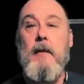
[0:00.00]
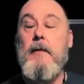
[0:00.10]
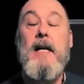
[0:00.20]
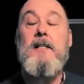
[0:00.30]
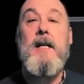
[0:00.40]

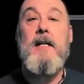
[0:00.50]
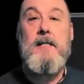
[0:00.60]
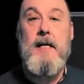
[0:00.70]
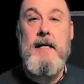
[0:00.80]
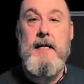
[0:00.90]
That's not
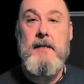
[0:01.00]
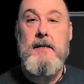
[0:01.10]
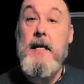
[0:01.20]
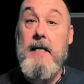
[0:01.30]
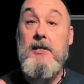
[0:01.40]
science.
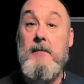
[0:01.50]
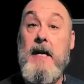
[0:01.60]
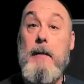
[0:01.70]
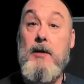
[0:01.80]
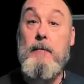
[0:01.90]
Science is being
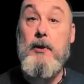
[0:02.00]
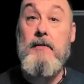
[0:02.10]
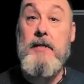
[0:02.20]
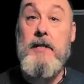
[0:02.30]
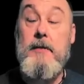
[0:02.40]
able to
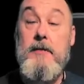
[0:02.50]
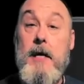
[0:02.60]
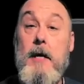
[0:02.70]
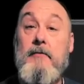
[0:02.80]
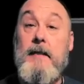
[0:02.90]
prove it to yourself.